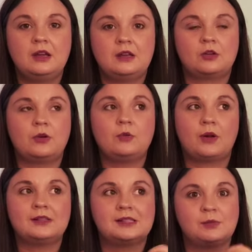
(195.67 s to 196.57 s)
the Queen of
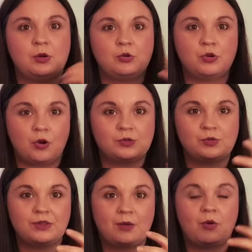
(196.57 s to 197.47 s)
Wands is somebody who knows
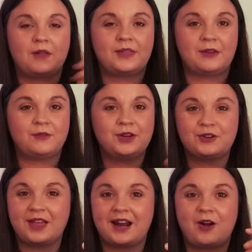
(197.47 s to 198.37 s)
what they want. They figure
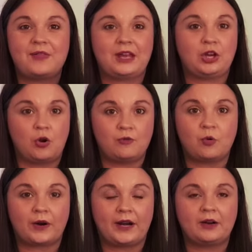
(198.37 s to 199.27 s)
that out and they go
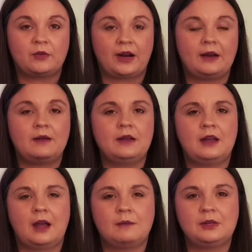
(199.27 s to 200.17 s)
for it, right?
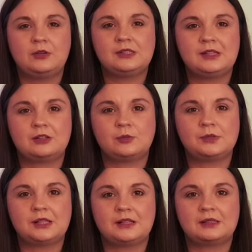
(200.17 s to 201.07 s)
Um, but you can see there's
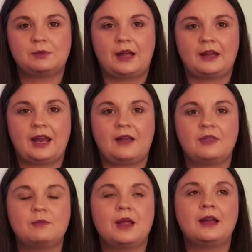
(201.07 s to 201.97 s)
almost like this black cat. And
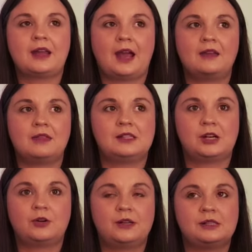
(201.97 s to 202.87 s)
the black cat in the
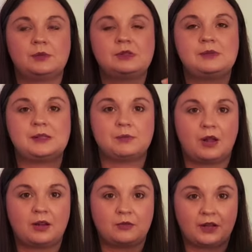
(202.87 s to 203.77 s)
tarot is supposed to be
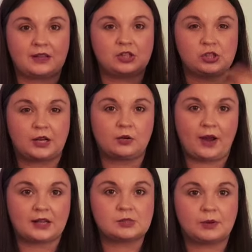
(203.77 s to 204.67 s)
symbolic for like the shadow
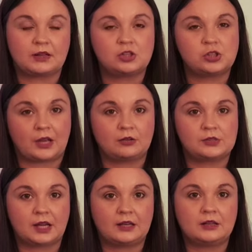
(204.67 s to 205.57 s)
aspect, the shadow
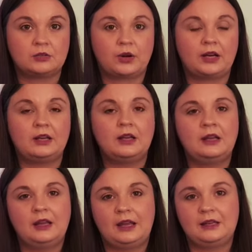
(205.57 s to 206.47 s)
side, right?
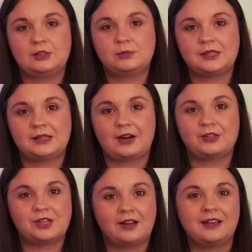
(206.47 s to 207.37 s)
And it's almost like they're
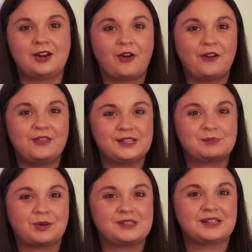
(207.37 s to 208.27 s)
tugging on this
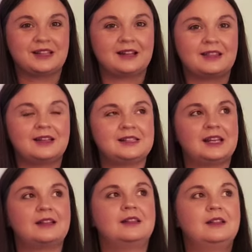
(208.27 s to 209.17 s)
person. Like the, it's
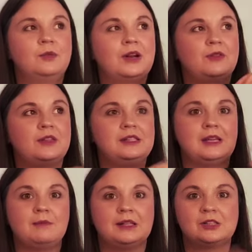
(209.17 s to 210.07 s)
like whatever the
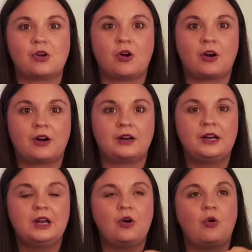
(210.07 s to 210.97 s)
demons are
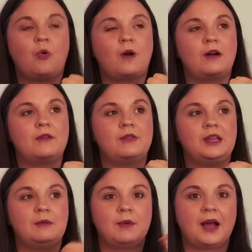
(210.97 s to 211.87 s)
or
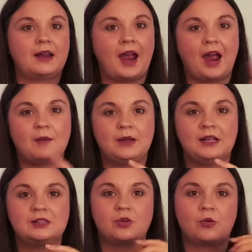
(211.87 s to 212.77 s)
the bad
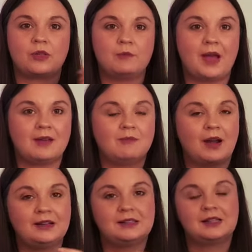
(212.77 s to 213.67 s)
habits or the bad
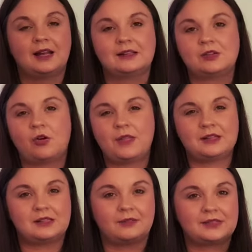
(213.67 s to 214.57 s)
mindsets, all that
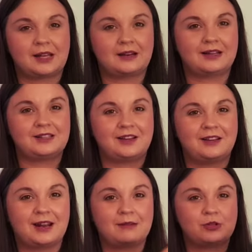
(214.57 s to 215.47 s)
stuff is kind of like
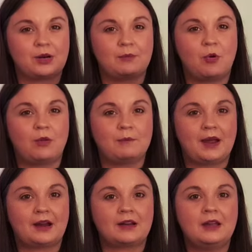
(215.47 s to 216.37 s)
tugging at them, trying to pull them
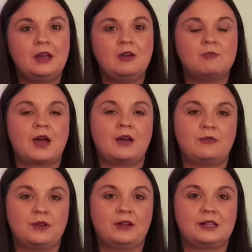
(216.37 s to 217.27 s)
back. But I
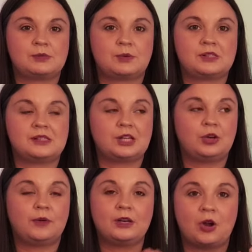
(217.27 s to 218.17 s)
feel like this person's like, you
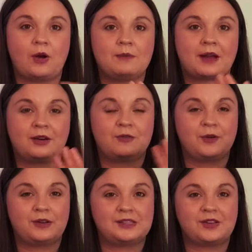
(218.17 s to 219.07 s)
know what? No, I'm not going to
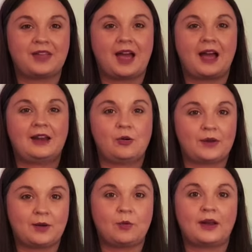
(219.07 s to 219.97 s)
focus on that. I know what
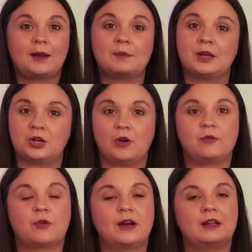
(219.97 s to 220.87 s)
I want and I'm going to go
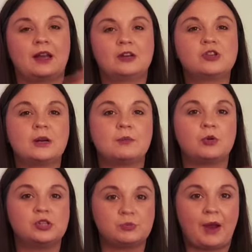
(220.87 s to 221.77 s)
for it. And kind of trying to
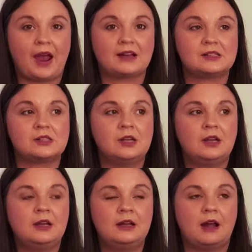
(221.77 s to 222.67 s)
push past
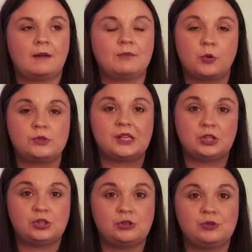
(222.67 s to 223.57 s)
um, those
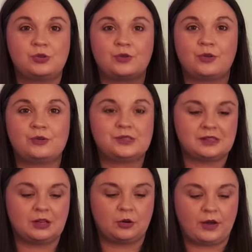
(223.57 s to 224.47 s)
issues or those,
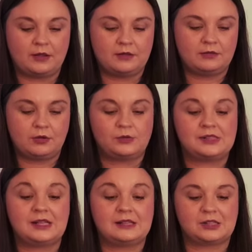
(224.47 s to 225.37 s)
you know, those
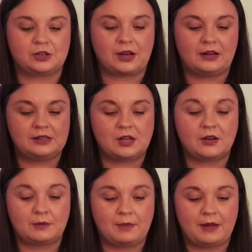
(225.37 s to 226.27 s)
things that are kind of
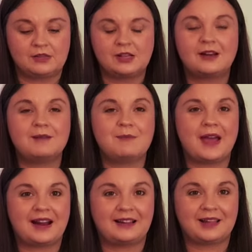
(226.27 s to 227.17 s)
tugging back, tugging
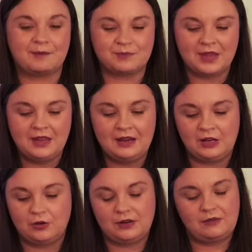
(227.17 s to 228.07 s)
back at them,
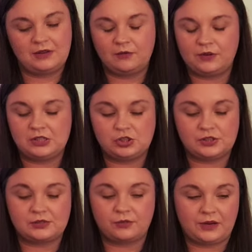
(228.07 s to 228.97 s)
you know, and even if it is
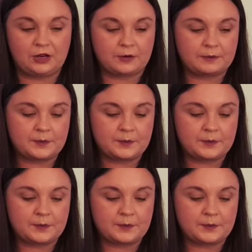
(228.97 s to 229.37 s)
just fear.